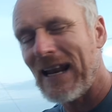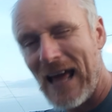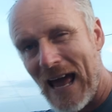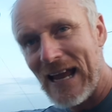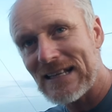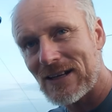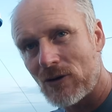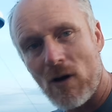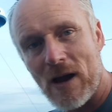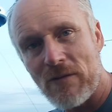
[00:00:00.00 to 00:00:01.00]
I hate
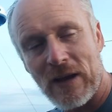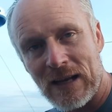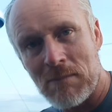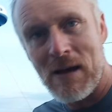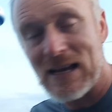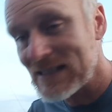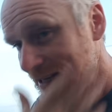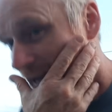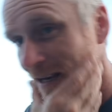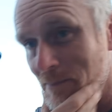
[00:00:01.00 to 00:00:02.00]
arriving in a mess. I
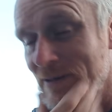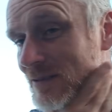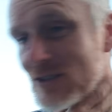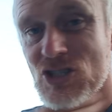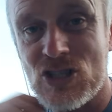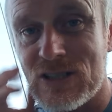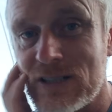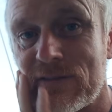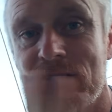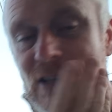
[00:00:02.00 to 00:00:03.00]
had a bit of a
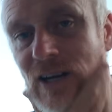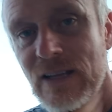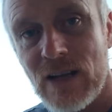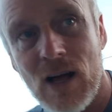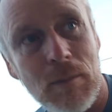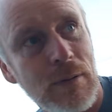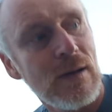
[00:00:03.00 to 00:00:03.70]
shave and tidied up.